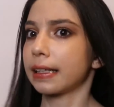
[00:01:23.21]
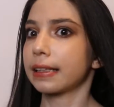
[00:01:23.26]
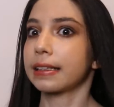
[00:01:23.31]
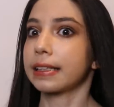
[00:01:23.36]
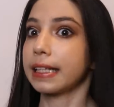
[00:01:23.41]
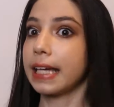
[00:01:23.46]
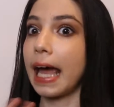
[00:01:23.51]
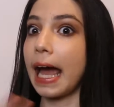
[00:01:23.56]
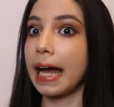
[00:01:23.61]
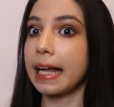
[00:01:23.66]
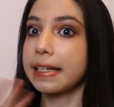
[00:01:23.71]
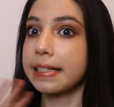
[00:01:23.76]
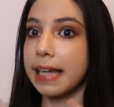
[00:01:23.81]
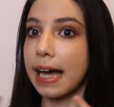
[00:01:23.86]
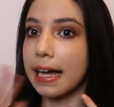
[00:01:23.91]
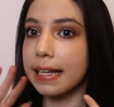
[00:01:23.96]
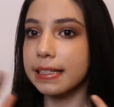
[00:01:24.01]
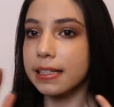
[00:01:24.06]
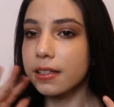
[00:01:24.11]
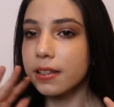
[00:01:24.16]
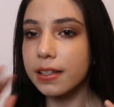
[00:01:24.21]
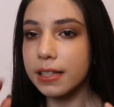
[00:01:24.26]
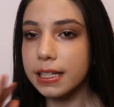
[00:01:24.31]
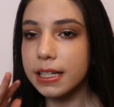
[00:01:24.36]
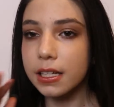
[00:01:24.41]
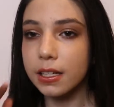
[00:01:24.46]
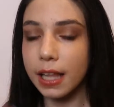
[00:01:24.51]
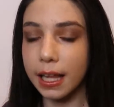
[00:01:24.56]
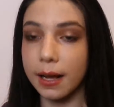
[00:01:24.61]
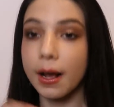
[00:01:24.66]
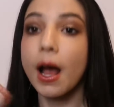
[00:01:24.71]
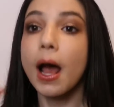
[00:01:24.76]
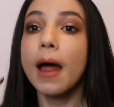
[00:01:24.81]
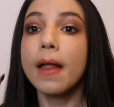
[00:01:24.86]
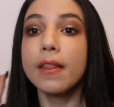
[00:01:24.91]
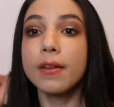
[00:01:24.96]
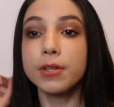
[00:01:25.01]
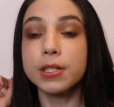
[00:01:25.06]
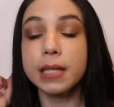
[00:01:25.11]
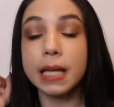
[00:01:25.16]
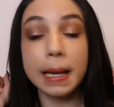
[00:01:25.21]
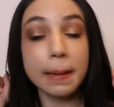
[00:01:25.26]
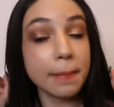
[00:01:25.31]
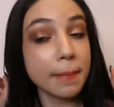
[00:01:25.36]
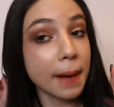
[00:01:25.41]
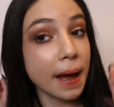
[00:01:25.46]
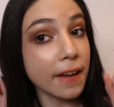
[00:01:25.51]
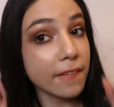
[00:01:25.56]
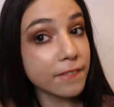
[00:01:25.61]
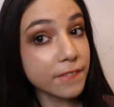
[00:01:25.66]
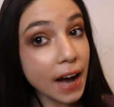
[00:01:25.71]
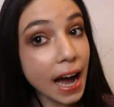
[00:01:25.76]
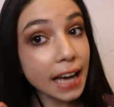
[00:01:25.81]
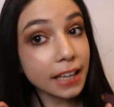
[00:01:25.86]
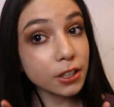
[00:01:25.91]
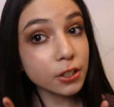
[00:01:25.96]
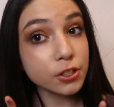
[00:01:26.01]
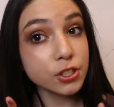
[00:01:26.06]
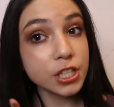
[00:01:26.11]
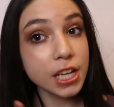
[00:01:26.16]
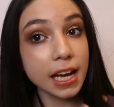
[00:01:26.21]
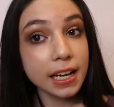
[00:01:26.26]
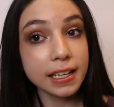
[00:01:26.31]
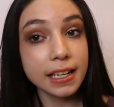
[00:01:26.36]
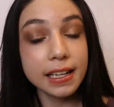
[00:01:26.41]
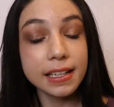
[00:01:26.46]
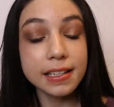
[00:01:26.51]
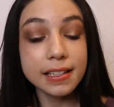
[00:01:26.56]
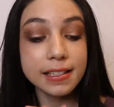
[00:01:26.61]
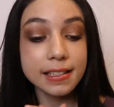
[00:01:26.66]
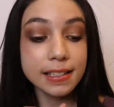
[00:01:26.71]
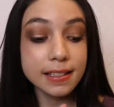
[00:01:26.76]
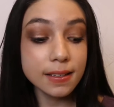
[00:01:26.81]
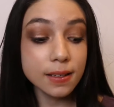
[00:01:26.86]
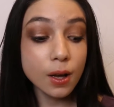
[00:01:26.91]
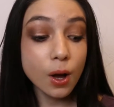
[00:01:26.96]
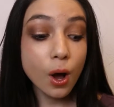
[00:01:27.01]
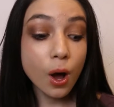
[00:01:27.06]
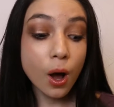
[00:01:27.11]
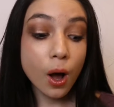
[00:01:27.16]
the end of the year, like it was gonna be my final check-in to see